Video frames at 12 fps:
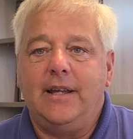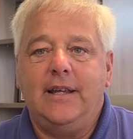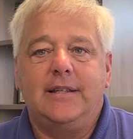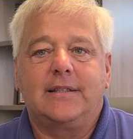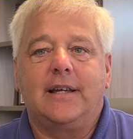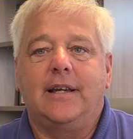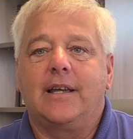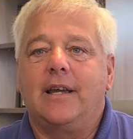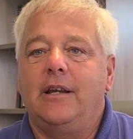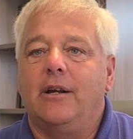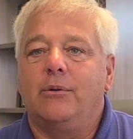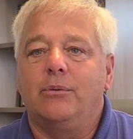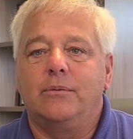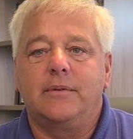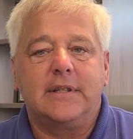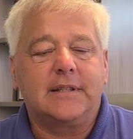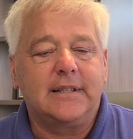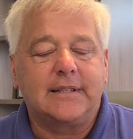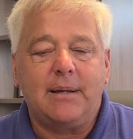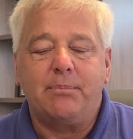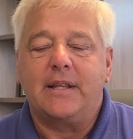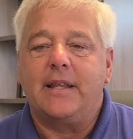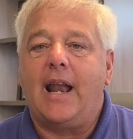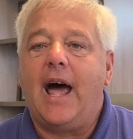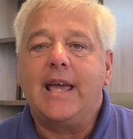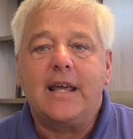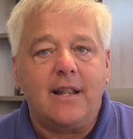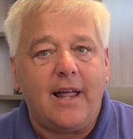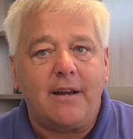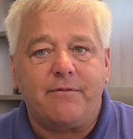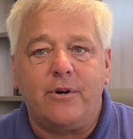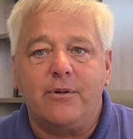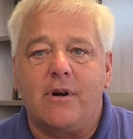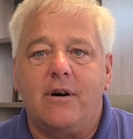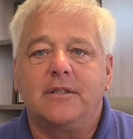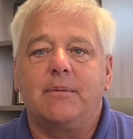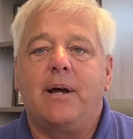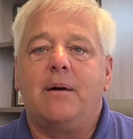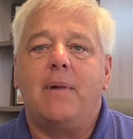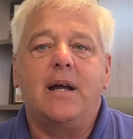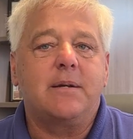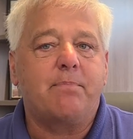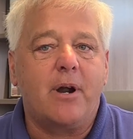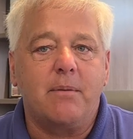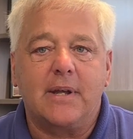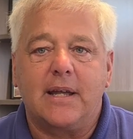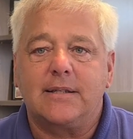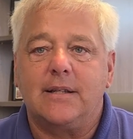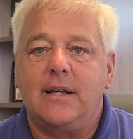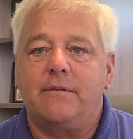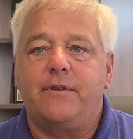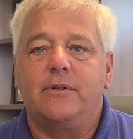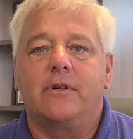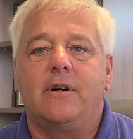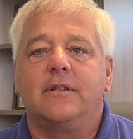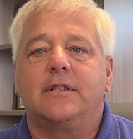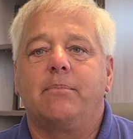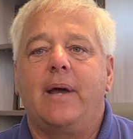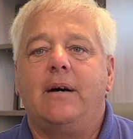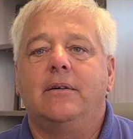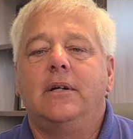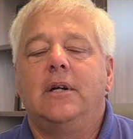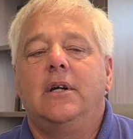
He's like, you know, this is something that I get a lot of phone calls about. My department gets a lot of phone calls about.